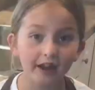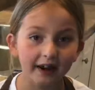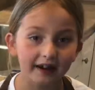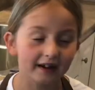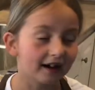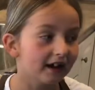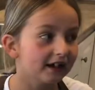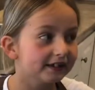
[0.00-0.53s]
Okay
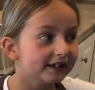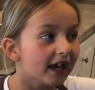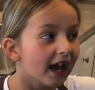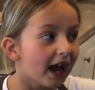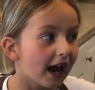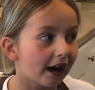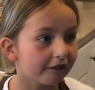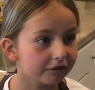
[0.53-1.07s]
guys,
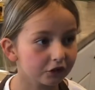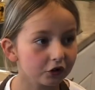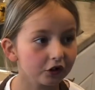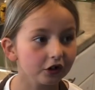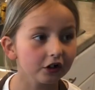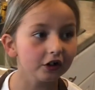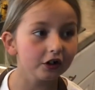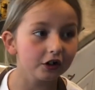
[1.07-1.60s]
after
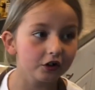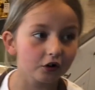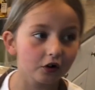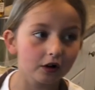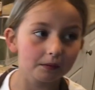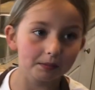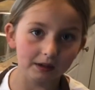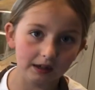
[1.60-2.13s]

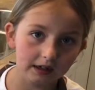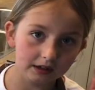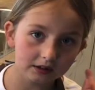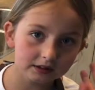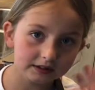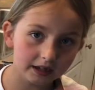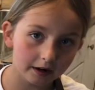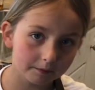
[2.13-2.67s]
your
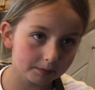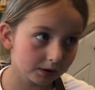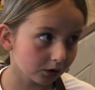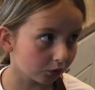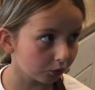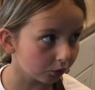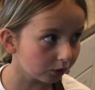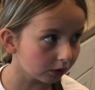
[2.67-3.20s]
bananas have been
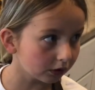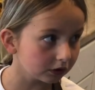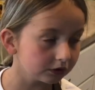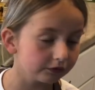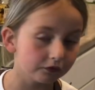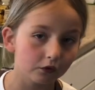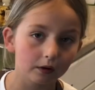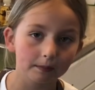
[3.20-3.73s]
cooled
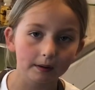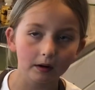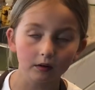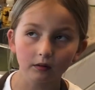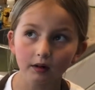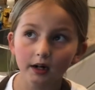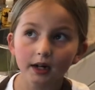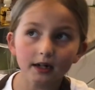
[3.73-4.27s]
for
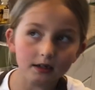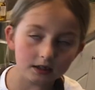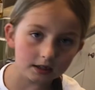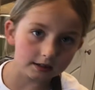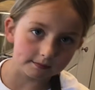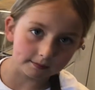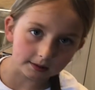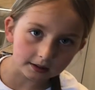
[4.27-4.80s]
about
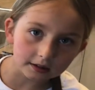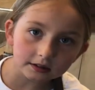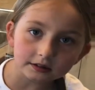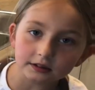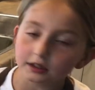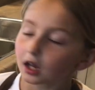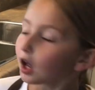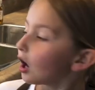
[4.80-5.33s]
18
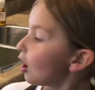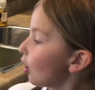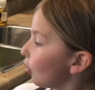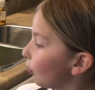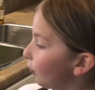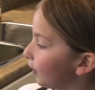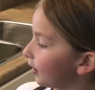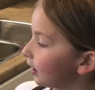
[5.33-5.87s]
minutes,
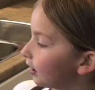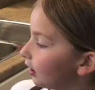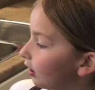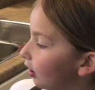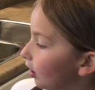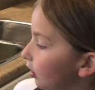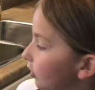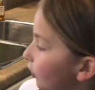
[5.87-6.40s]
we
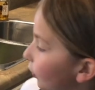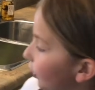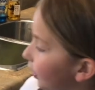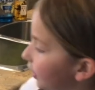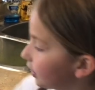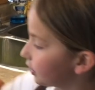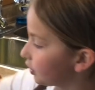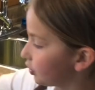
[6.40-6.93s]
are
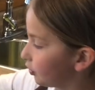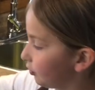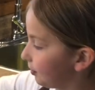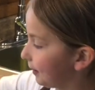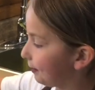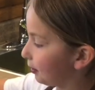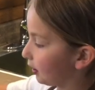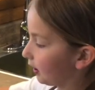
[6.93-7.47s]
going to be
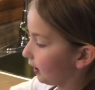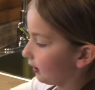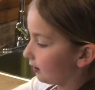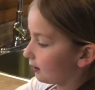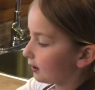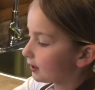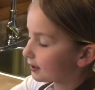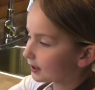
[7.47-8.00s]
putting
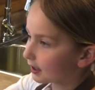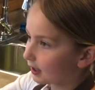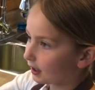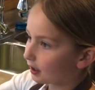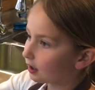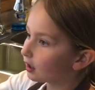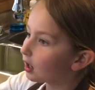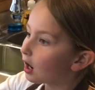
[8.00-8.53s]
this
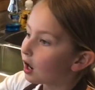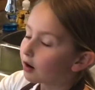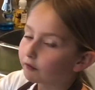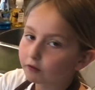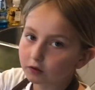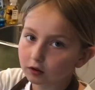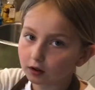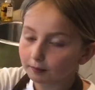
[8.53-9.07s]
in
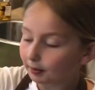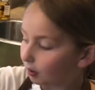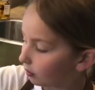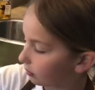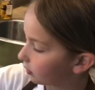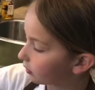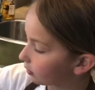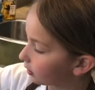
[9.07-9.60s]
for about
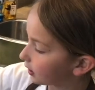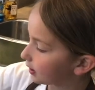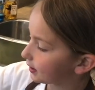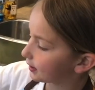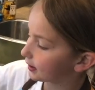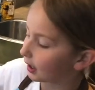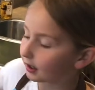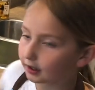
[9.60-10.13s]
30
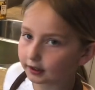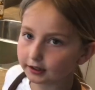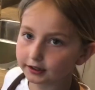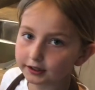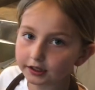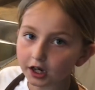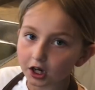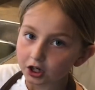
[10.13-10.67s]

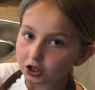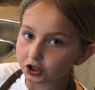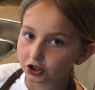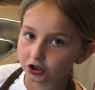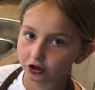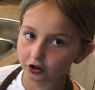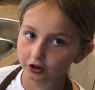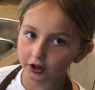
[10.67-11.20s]
seconds,
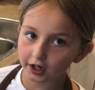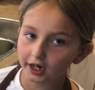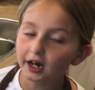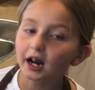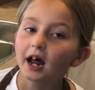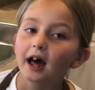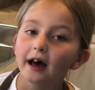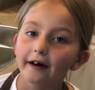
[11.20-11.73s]
stir it,
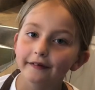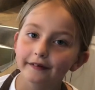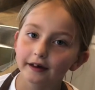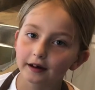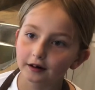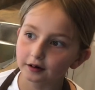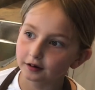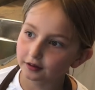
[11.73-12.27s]
and
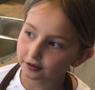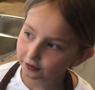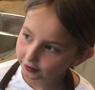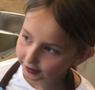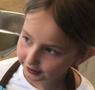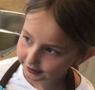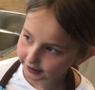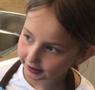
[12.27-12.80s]
then
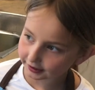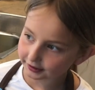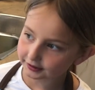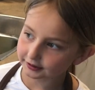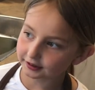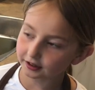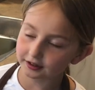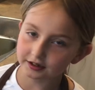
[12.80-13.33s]
30
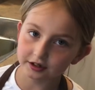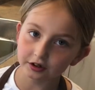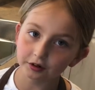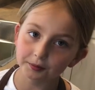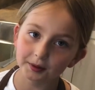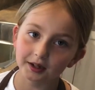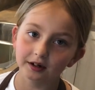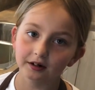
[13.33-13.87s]
seconds until
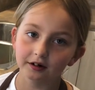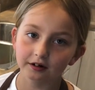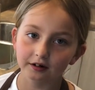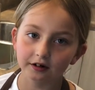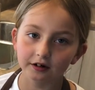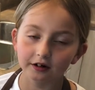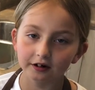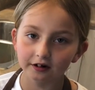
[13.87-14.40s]
we get a
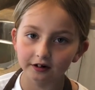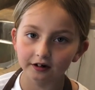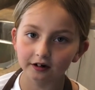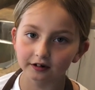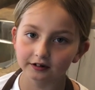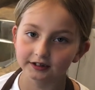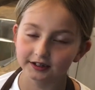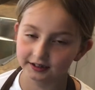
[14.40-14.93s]
good
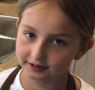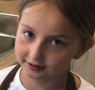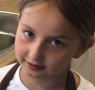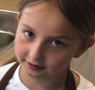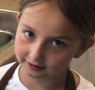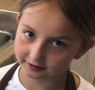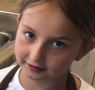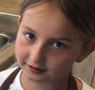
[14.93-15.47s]

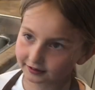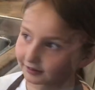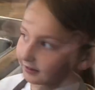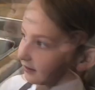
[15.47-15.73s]
consistency.